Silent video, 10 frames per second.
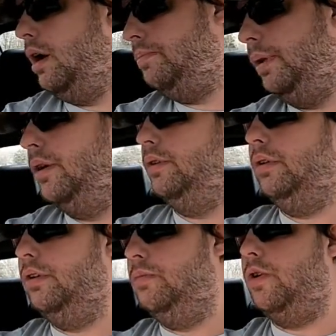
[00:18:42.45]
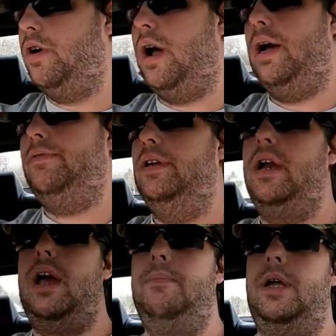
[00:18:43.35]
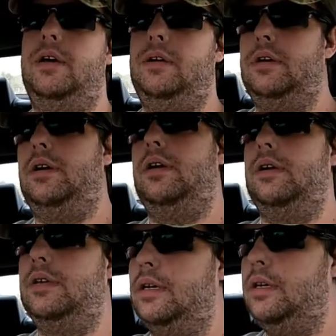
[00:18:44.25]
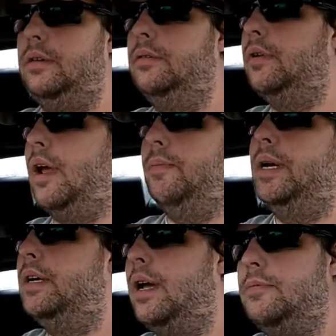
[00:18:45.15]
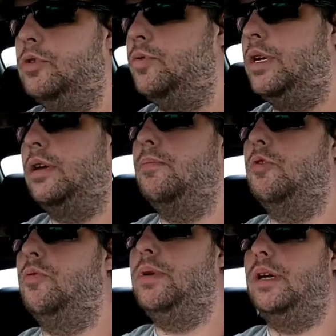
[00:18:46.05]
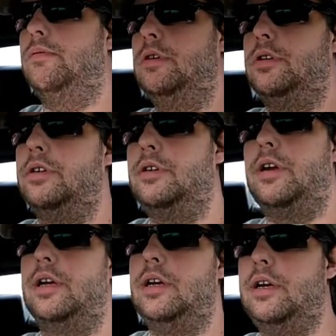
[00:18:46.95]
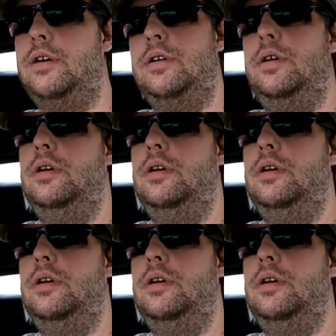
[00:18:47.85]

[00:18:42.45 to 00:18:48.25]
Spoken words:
upload a little more often. I'm not going to guarantee how many times a week I'm going to be able to do it right now,